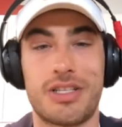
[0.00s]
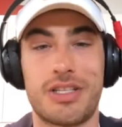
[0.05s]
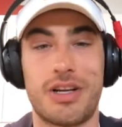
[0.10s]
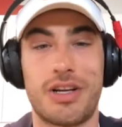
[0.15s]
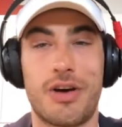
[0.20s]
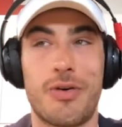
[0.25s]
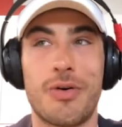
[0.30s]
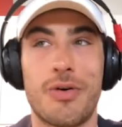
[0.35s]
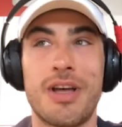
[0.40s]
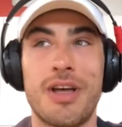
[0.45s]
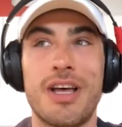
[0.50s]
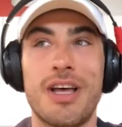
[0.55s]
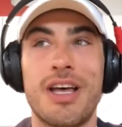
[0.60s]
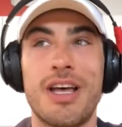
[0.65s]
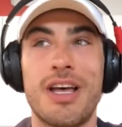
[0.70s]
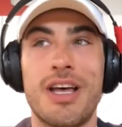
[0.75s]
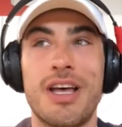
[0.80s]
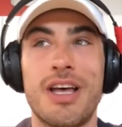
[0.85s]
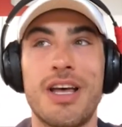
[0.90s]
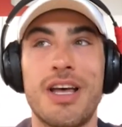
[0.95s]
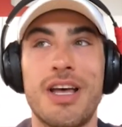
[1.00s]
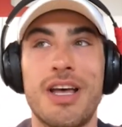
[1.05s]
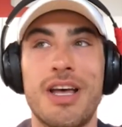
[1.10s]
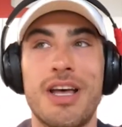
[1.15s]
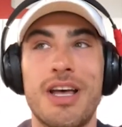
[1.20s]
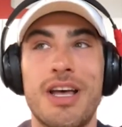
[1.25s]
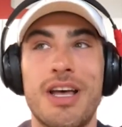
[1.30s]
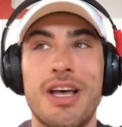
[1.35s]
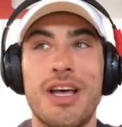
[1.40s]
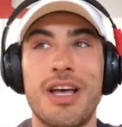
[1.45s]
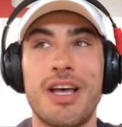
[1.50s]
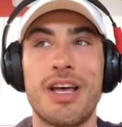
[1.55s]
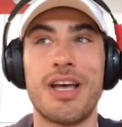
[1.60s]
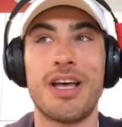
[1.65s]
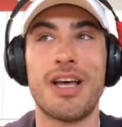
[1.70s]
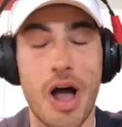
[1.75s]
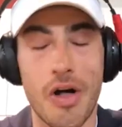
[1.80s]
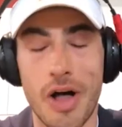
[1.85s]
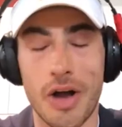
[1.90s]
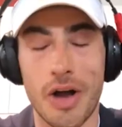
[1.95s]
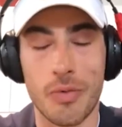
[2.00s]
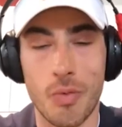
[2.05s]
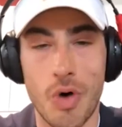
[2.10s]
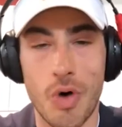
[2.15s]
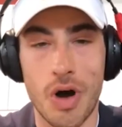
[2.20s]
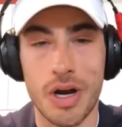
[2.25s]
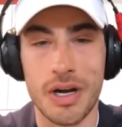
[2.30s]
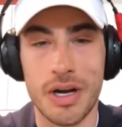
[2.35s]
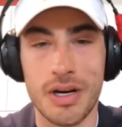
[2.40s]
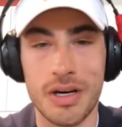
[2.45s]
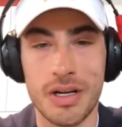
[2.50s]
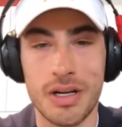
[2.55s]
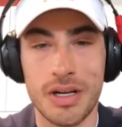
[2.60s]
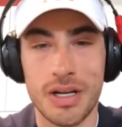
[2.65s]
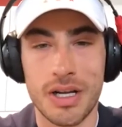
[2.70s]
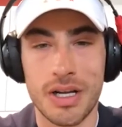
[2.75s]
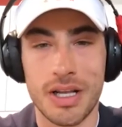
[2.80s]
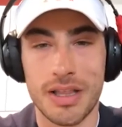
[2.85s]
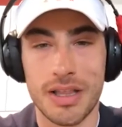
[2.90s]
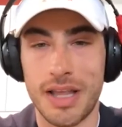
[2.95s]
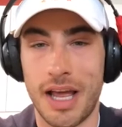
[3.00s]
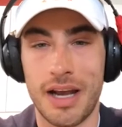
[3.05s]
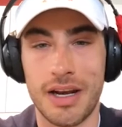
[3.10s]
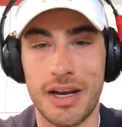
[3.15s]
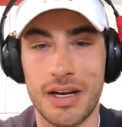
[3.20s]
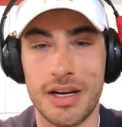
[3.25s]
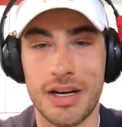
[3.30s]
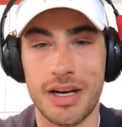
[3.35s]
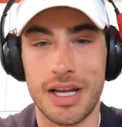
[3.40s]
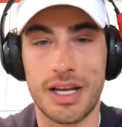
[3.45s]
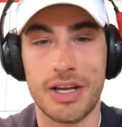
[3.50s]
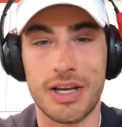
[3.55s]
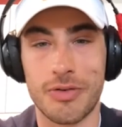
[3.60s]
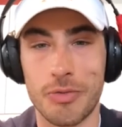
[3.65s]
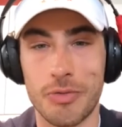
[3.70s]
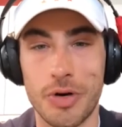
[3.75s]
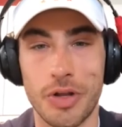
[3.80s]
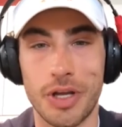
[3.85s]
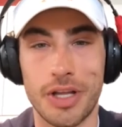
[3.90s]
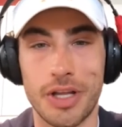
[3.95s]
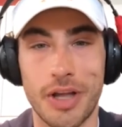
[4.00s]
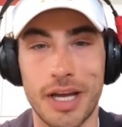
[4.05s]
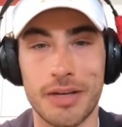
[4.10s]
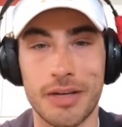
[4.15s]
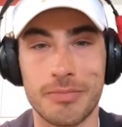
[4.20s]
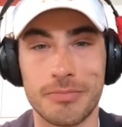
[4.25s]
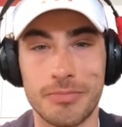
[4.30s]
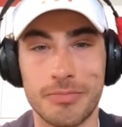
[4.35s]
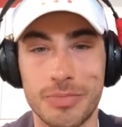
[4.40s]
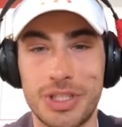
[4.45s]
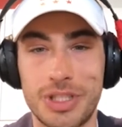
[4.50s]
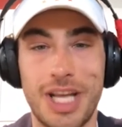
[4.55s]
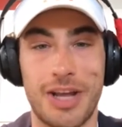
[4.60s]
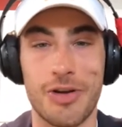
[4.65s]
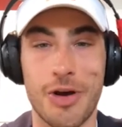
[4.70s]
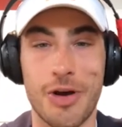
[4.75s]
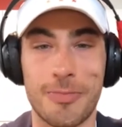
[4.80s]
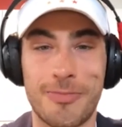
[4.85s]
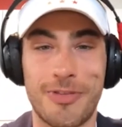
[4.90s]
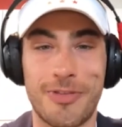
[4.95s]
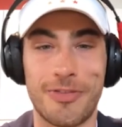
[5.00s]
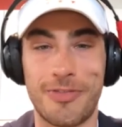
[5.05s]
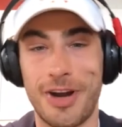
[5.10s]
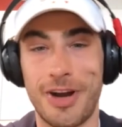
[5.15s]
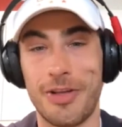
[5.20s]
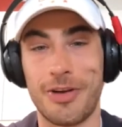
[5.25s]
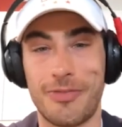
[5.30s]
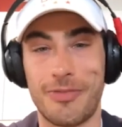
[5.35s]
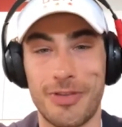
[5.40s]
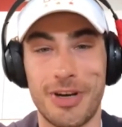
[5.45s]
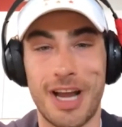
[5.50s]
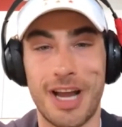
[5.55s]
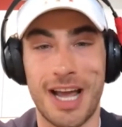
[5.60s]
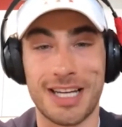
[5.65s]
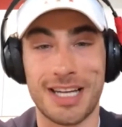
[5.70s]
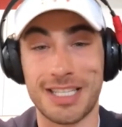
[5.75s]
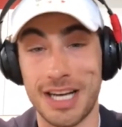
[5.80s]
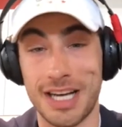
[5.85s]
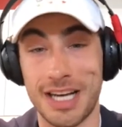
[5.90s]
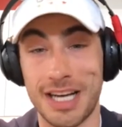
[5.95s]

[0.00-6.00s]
So really dwell on one, then it could really like set you up for failure for the next.